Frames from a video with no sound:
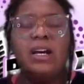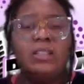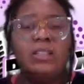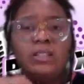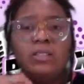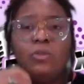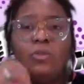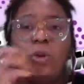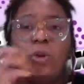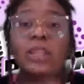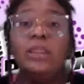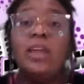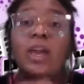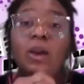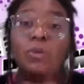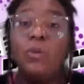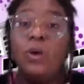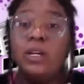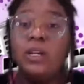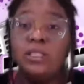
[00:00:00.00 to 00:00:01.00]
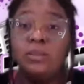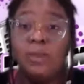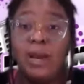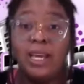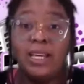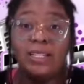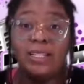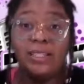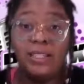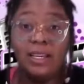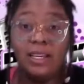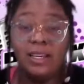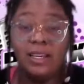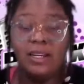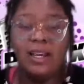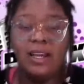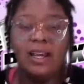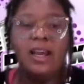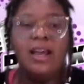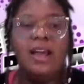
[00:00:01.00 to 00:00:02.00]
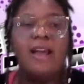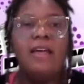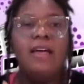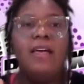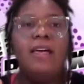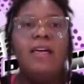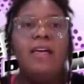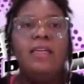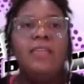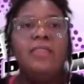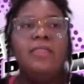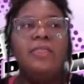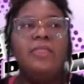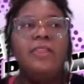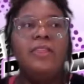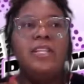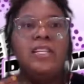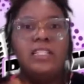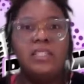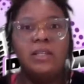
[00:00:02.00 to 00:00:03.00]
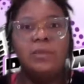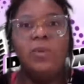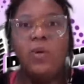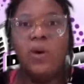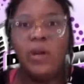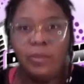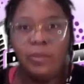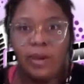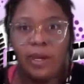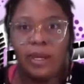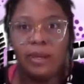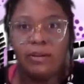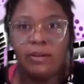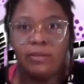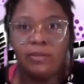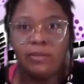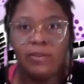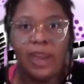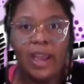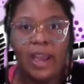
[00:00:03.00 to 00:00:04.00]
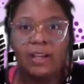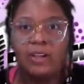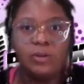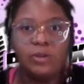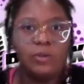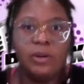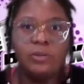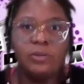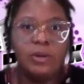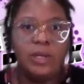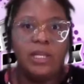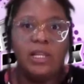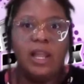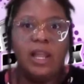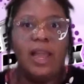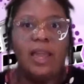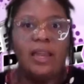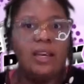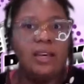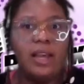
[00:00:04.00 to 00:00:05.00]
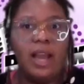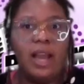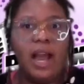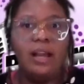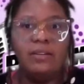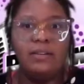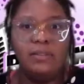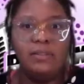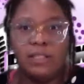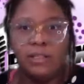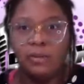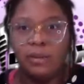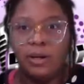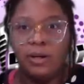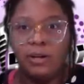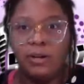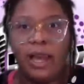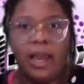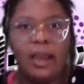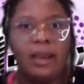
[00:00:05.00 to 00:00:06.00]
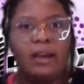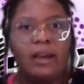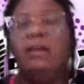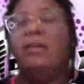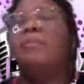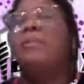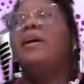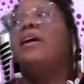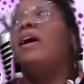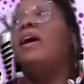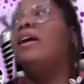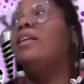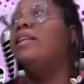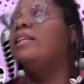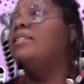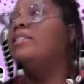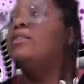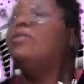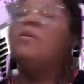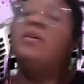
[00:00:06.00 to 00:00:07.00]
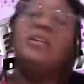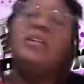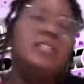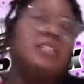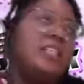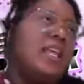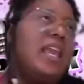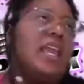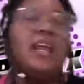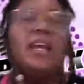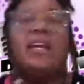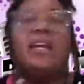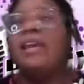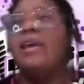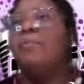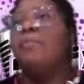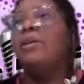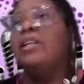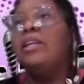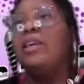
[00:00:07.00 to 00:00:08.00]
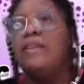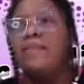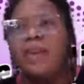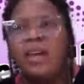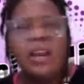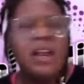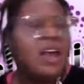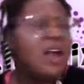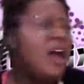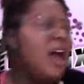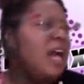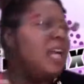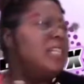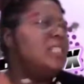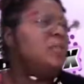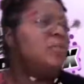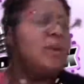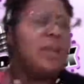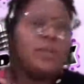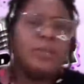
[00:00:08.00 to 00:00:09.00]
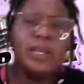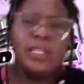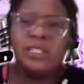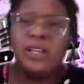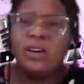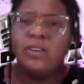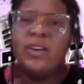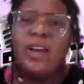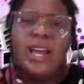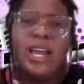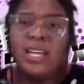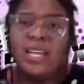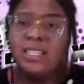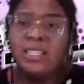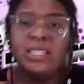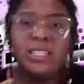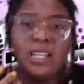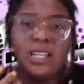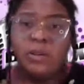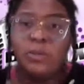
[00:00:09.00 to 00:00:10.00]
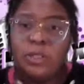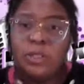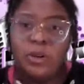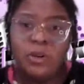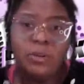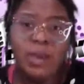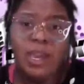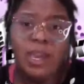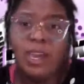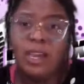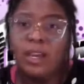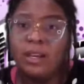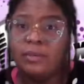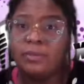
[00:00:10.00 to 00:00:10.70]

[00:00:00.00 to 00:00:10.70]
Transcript: when that was my intent, the disappointment factor would be like out of this world. Like, oh my God, I don't understand. I can't believe it. I explained myself. It still was on me.